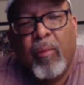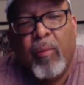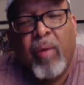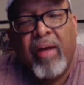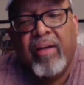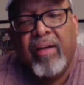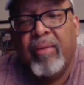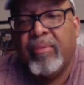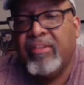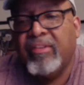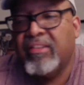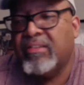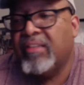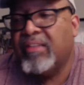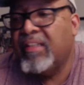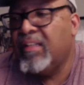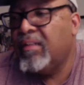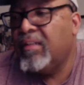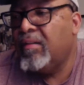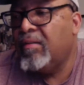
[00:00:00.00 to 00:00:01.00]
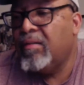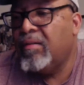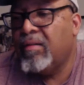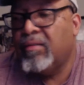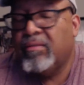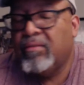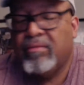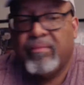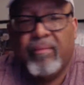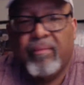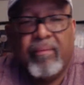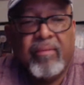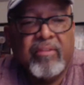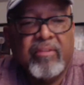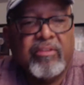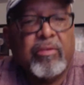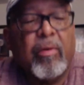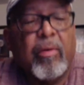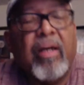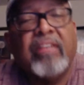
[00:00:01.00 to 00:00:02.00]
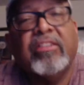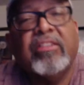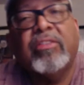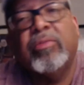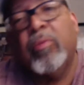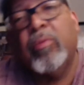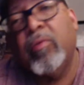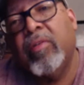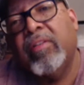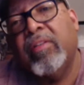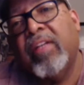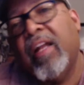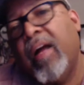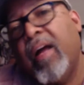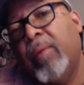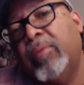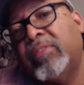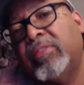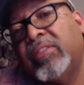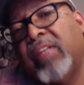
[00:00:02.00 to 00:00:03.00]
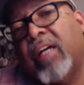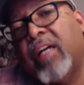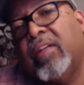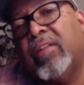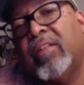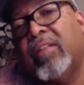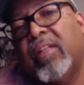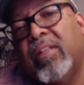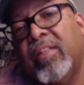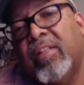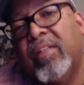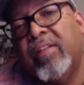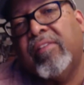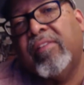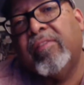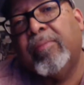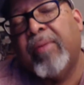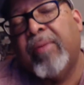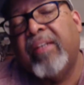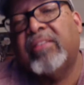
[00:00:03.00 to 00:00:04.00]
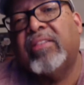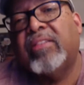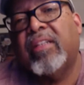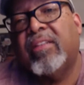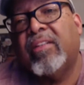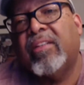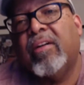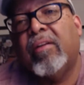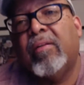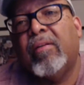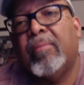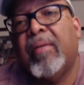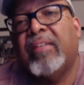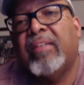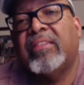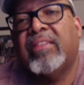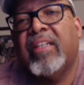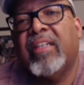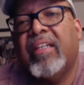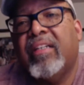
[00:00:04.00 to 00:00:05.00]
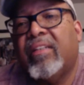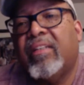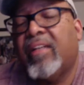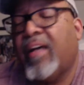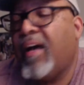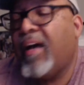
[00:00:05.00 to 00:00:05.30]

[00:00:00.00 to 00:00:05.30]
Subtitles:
why can't we just get along? So I swore that I was not going to live based on the color of my skin.